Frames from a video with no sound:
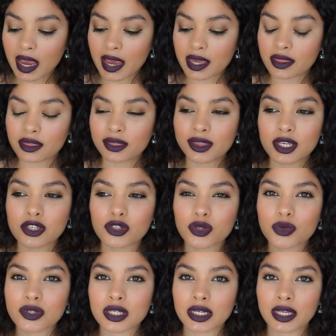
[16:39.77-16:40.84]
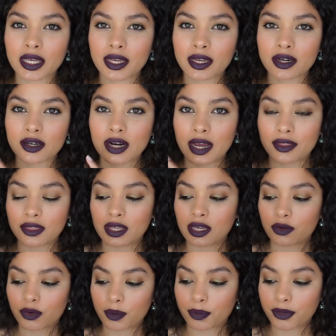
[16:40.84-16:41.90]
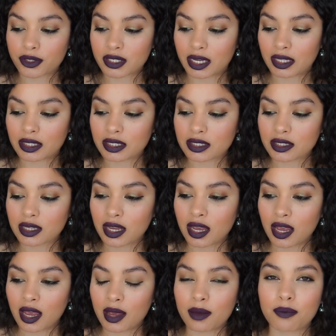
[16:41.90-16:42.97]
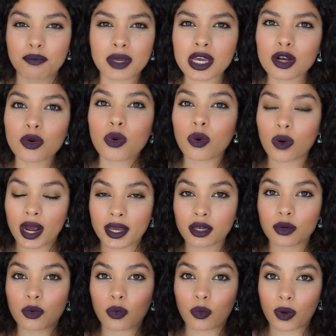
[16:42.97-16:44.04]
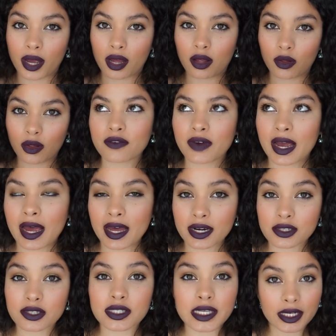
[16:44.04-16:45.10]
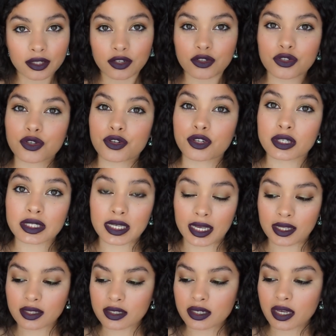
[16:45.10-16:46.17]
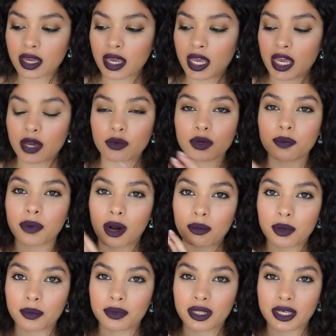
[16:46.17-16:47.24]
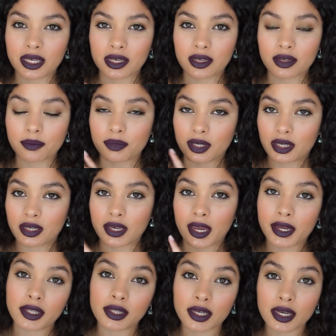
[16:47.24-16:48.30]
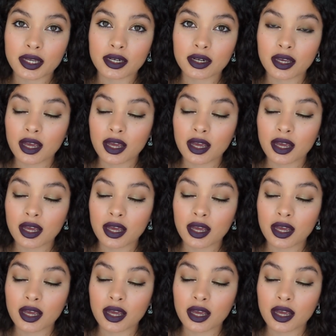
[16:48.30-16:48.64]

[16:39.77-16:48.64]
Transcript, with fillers: And this juice in here, I think represents me quite well. If I had a signature scent, it would probably be Alien.